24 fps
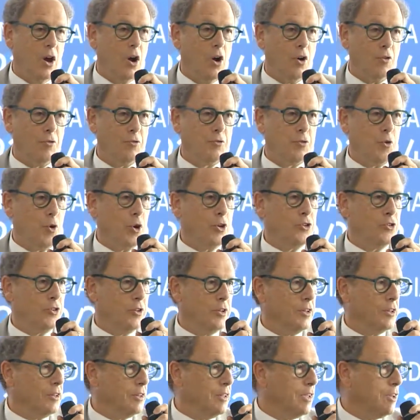
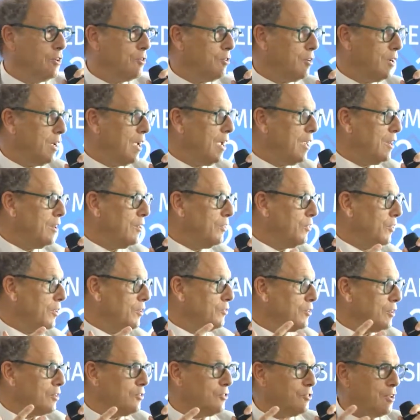unfortunately created the
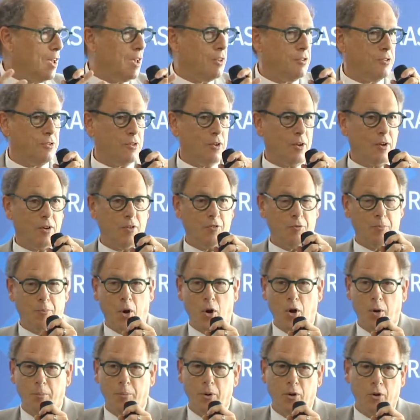success of
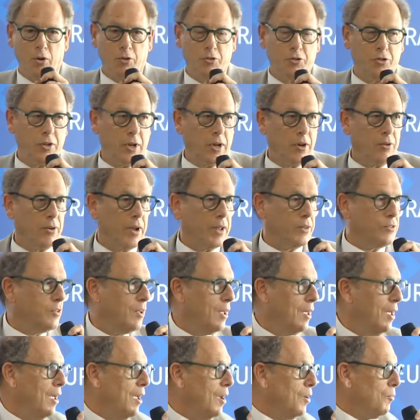Marlboro
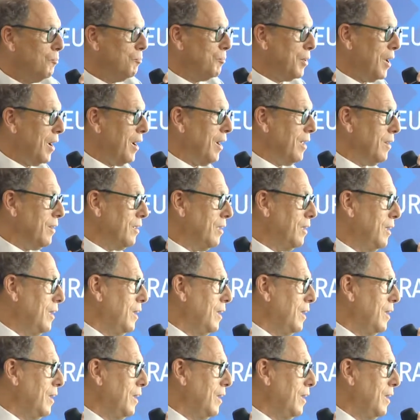cigarettes. But